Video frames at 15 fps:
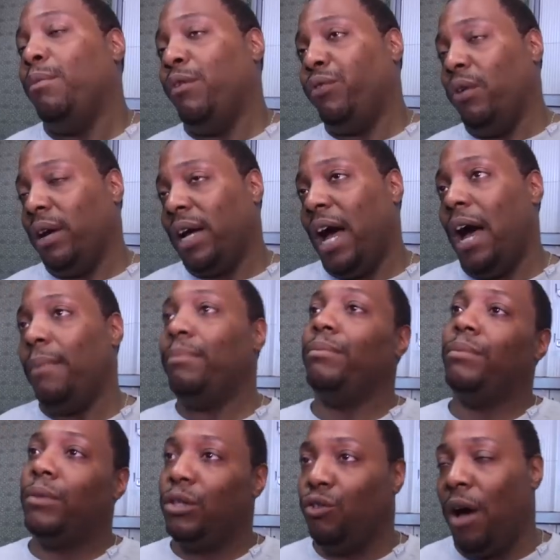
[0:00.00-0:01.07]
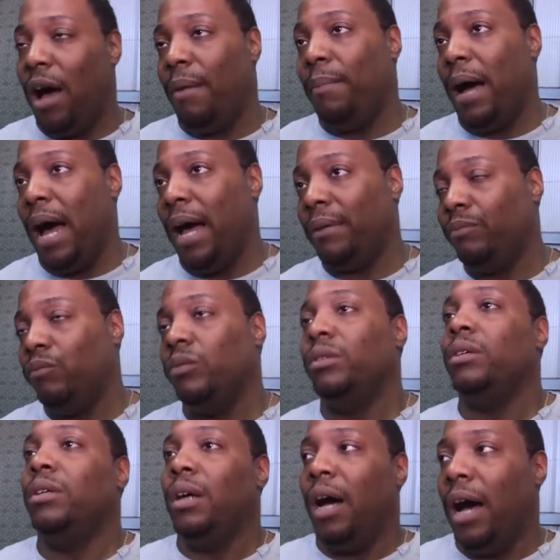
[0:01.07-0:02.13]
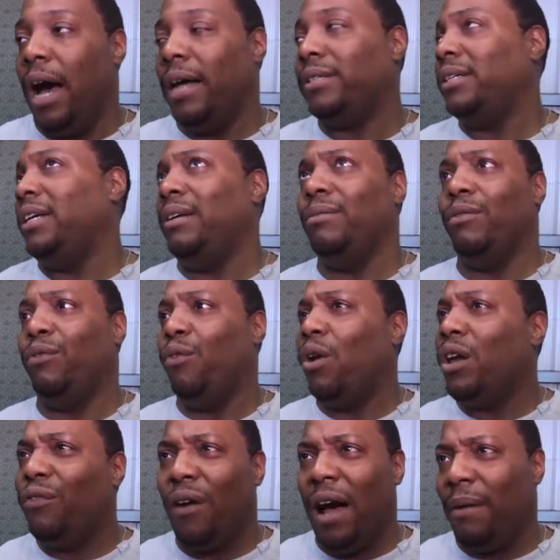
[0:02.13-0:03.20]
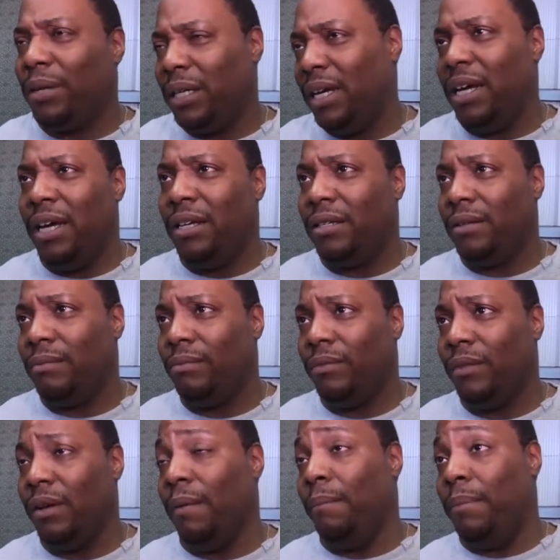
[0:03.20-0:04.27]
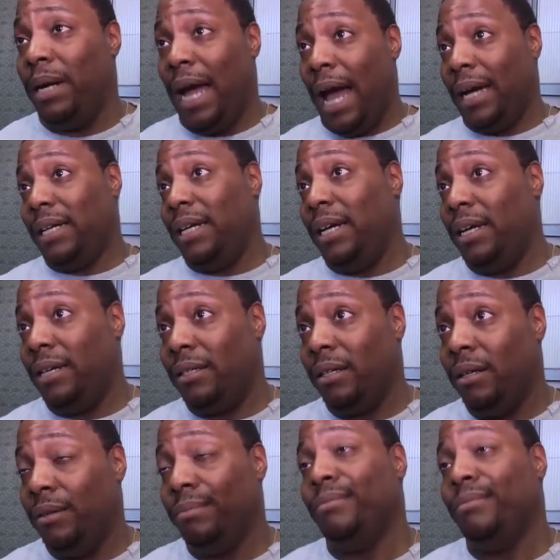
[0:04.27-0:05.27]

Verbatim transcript: but for a cop drive by, I see forty-five kids, black kids,